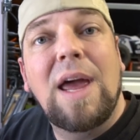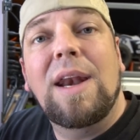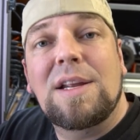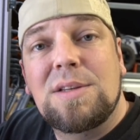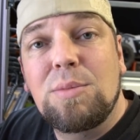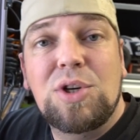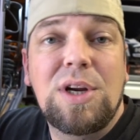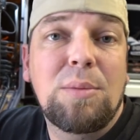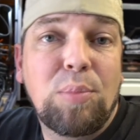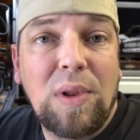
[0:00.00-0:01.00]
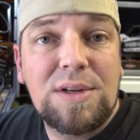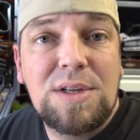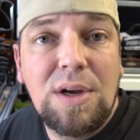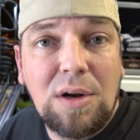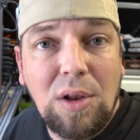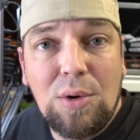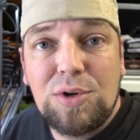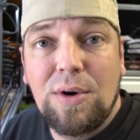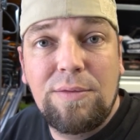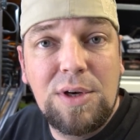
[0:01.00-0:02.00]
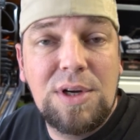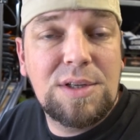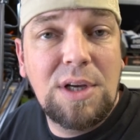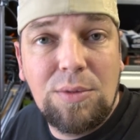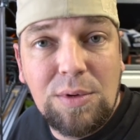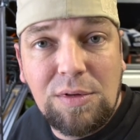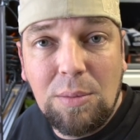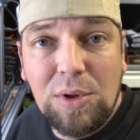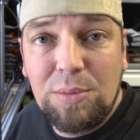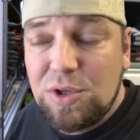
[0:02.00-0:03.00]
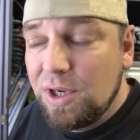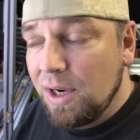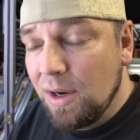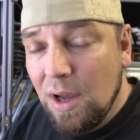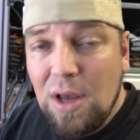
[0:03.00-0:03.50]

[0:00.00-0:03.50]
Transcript: and that's the machine plus the enclosure if you just need to assemble the machine